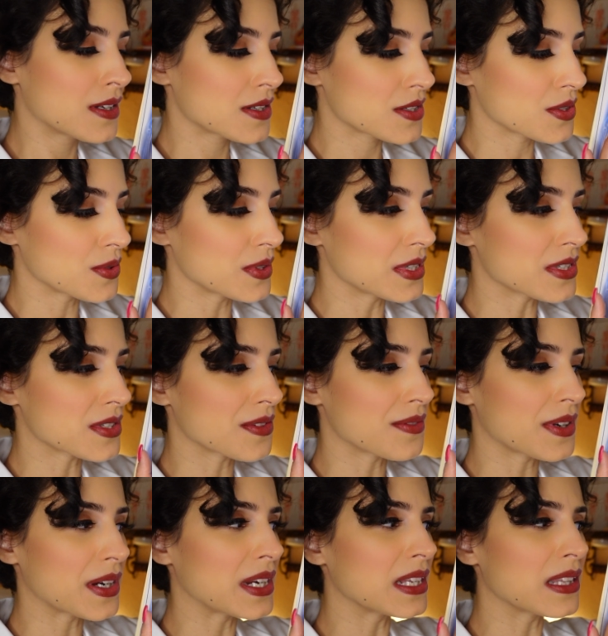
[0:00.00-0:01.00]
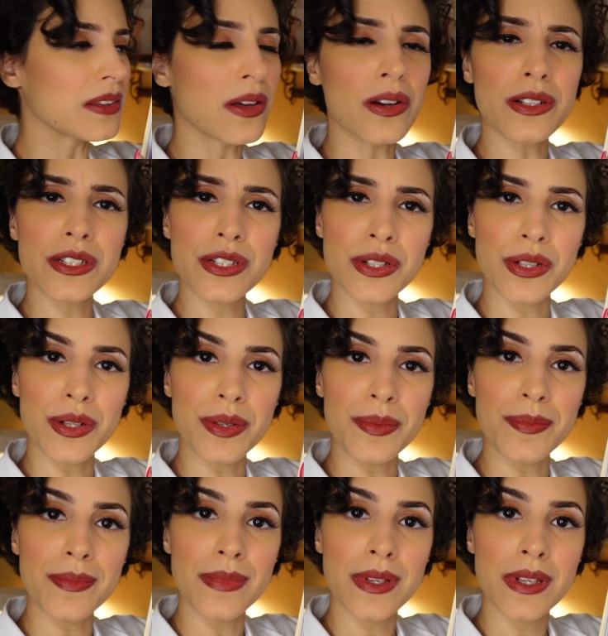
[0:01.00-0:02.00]
So these are very
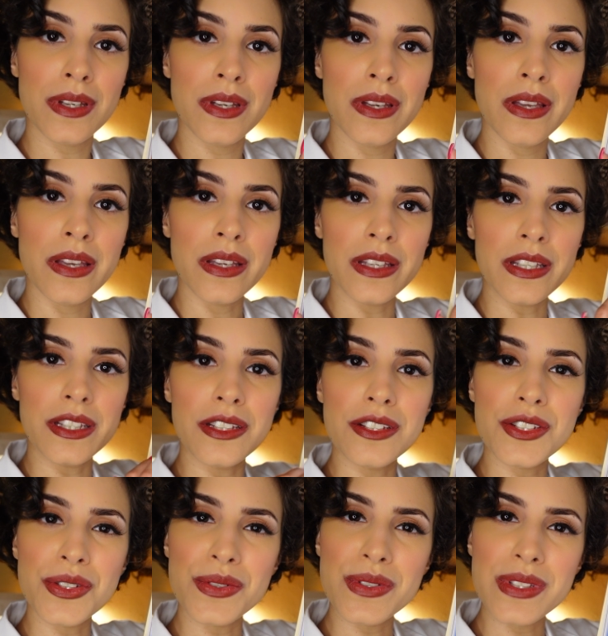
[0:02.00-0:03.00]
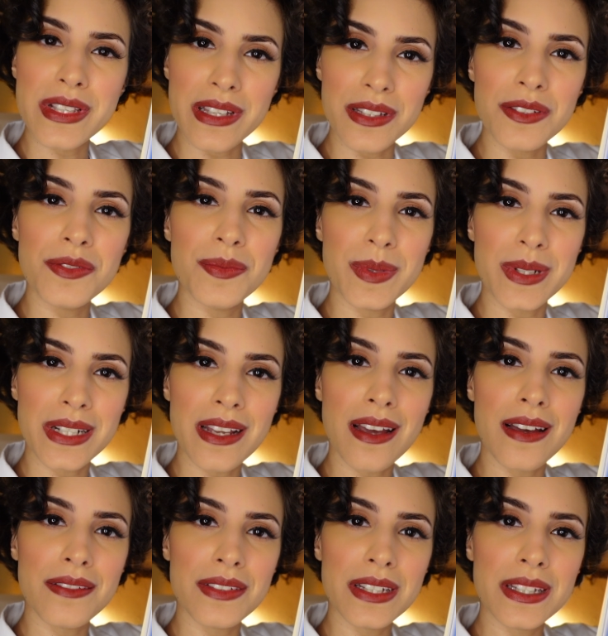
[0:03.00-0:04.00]
long-term issues that you've been
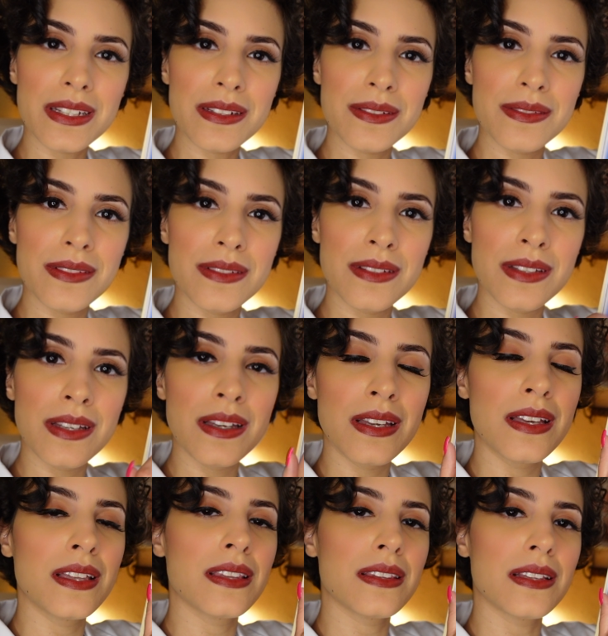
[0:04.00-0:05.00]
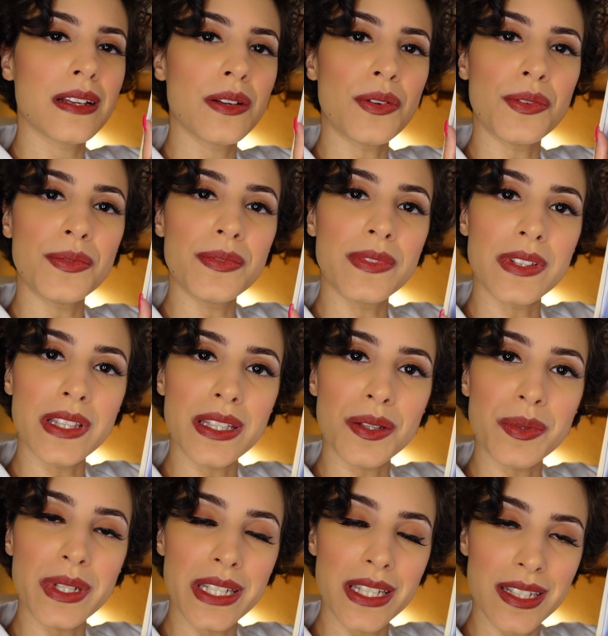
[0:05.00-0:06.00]
having that hopefully
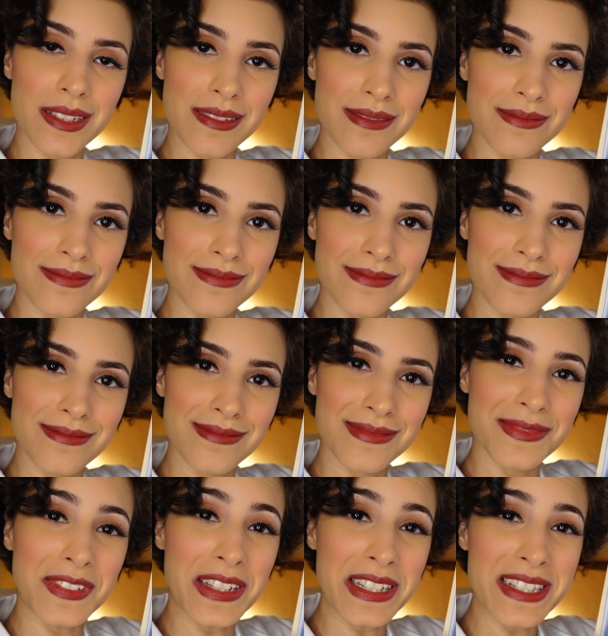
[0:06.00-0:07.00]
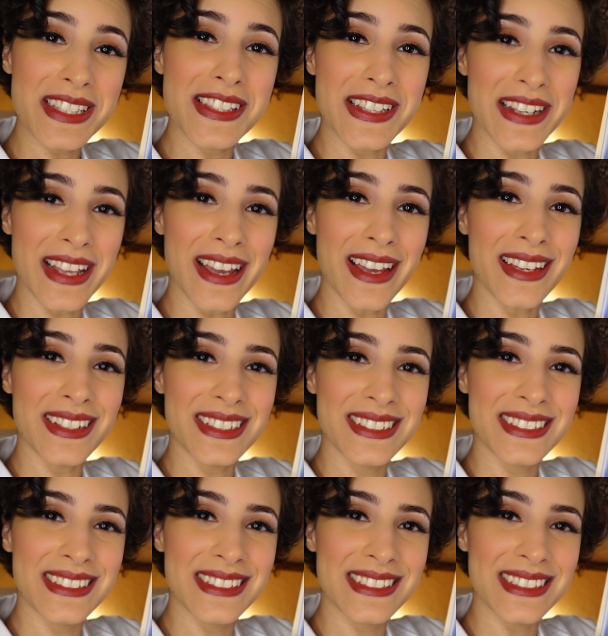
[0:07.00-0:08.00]
we can fix today.
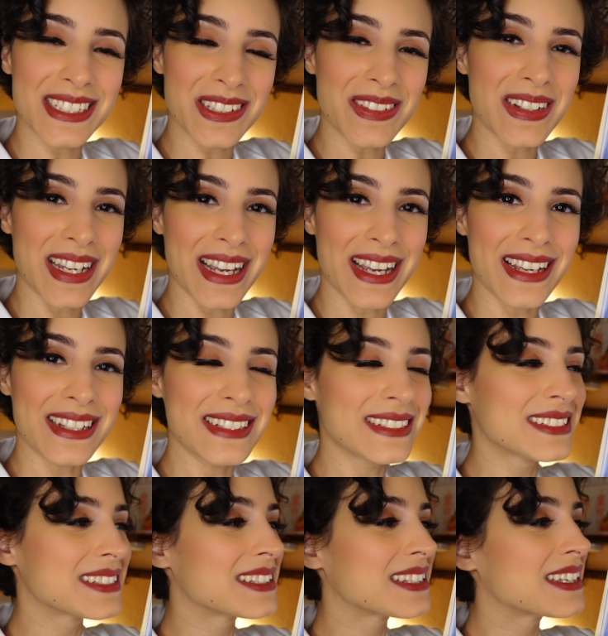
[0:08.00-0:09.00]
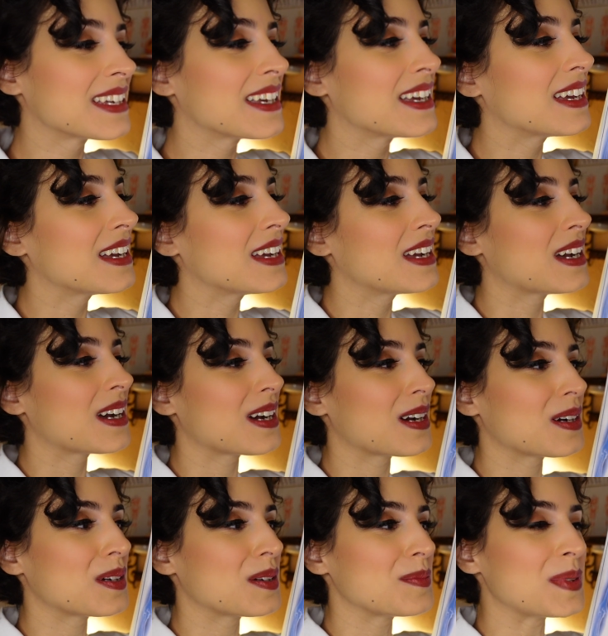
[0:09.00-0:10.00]
Okay?
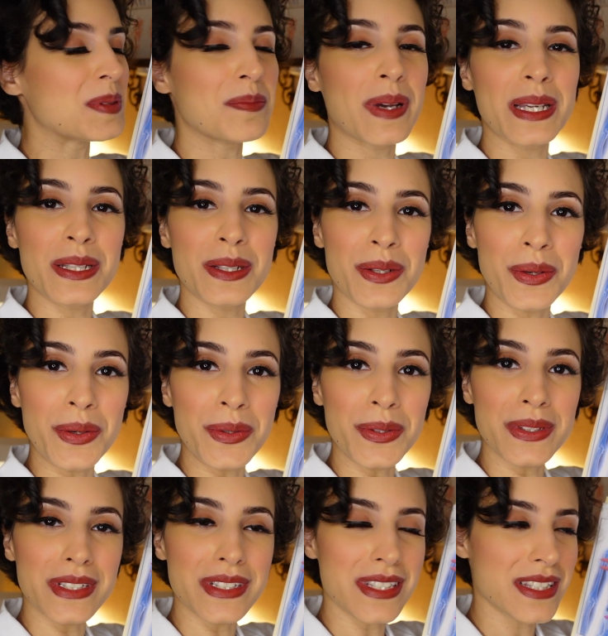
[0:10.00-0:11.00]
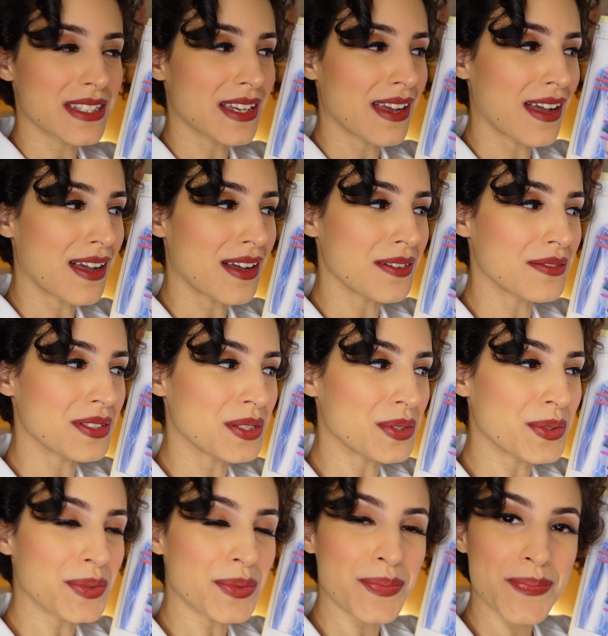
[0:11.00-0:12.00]
And my goal is to have
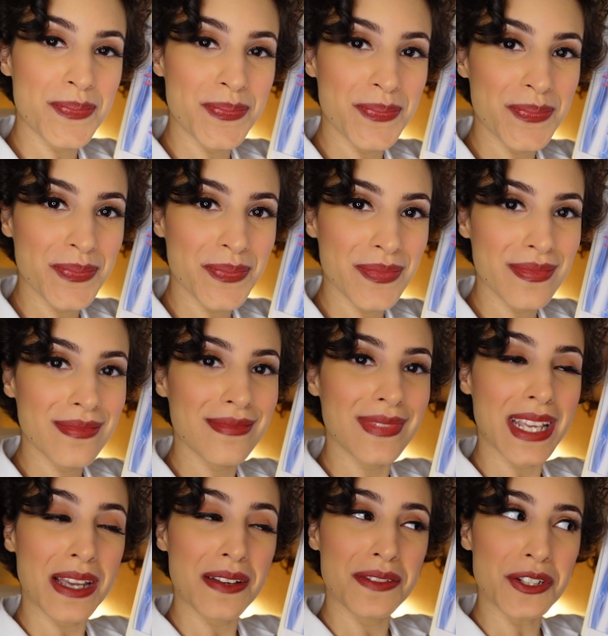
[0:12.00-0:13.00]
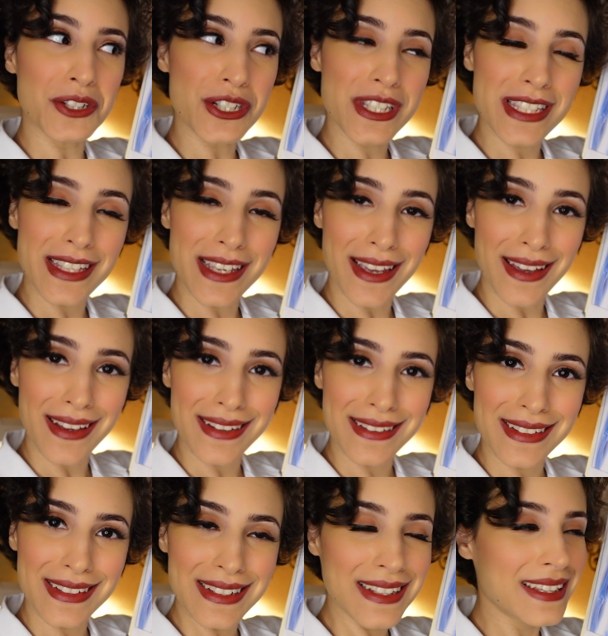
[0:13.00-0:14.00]
you have
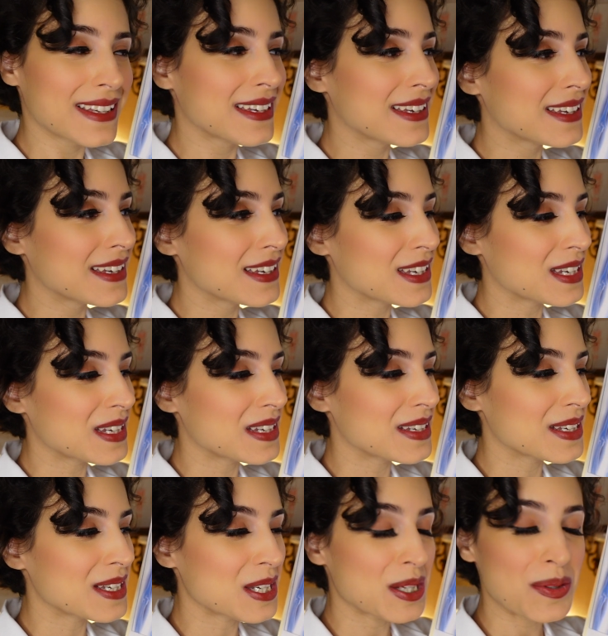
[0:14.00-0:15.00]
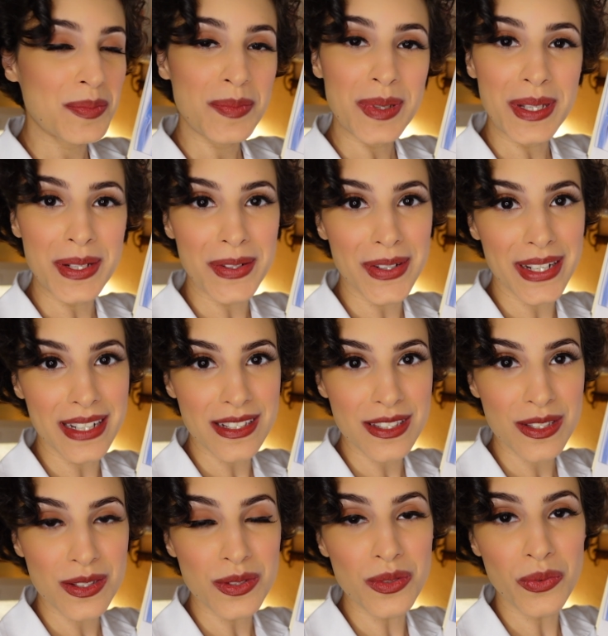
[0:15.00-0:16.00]
skin appearing
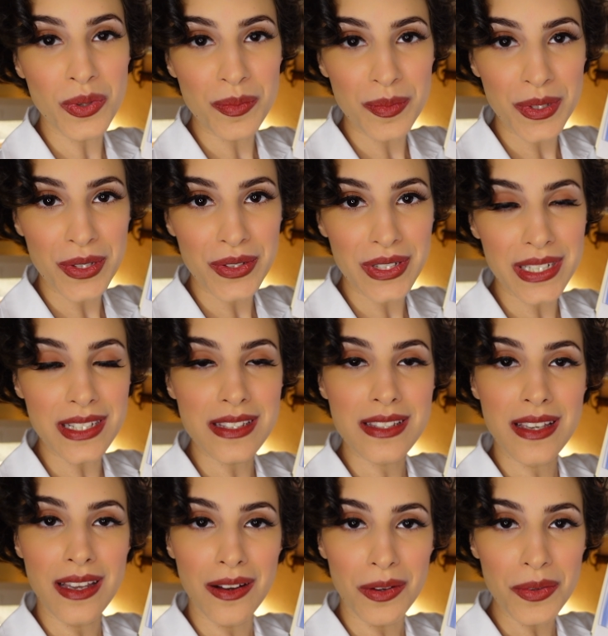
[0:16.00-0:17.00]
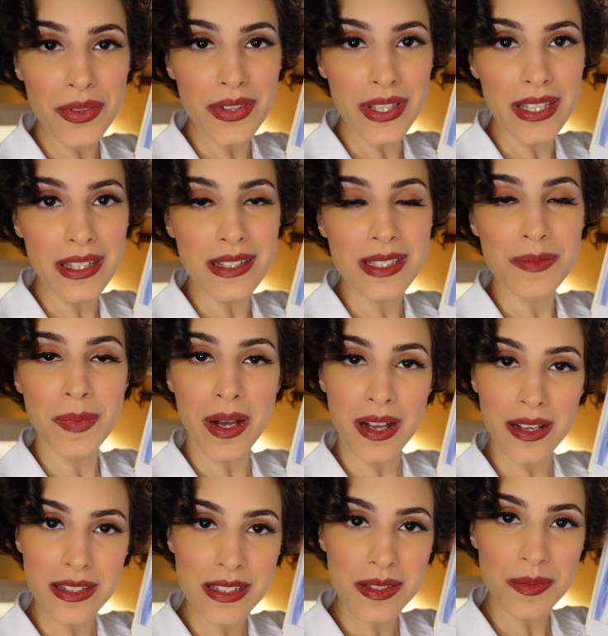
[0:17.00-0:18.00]
as normal and as healthy as
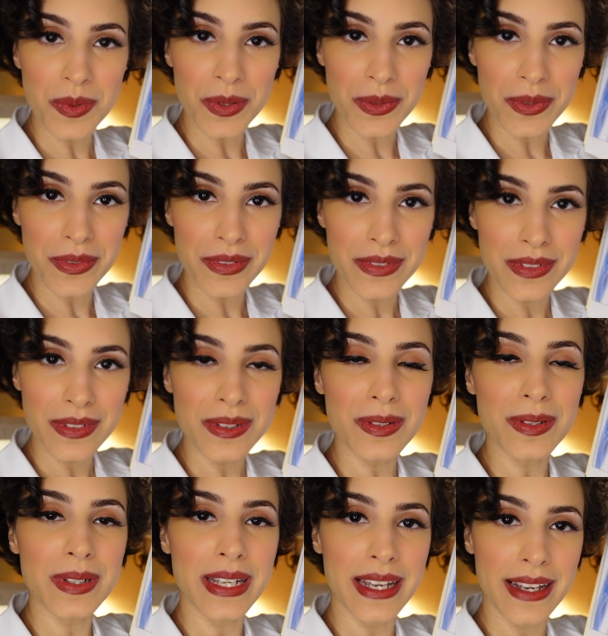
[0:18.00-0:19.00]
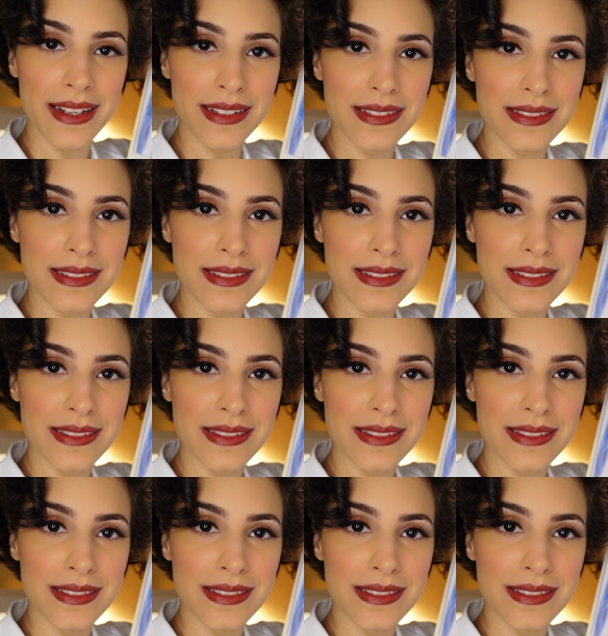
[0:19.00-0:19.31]
possible. Okay?